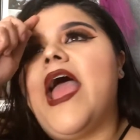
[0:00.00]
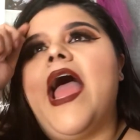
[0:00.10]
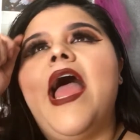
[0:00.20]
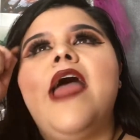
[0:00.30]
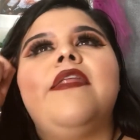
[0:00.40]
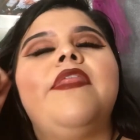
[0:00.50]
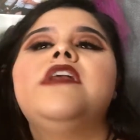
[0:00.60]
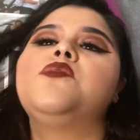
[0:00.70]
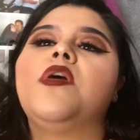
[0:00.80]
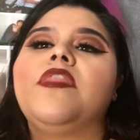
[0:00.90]
And
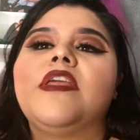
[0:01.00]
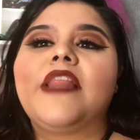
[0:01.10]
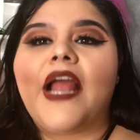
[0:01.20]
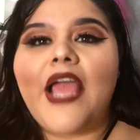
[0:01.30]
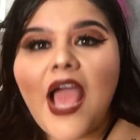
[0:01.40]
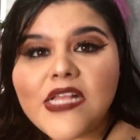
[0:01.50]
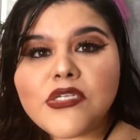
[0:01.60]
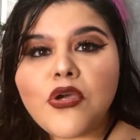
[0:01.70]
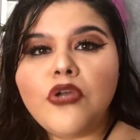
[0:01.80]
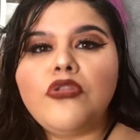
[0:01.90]
that's one thing that I had to
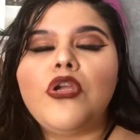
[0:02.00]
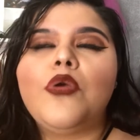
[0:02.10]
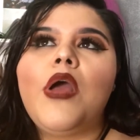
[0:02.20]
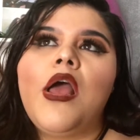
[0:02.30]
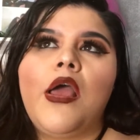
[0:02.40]
go through.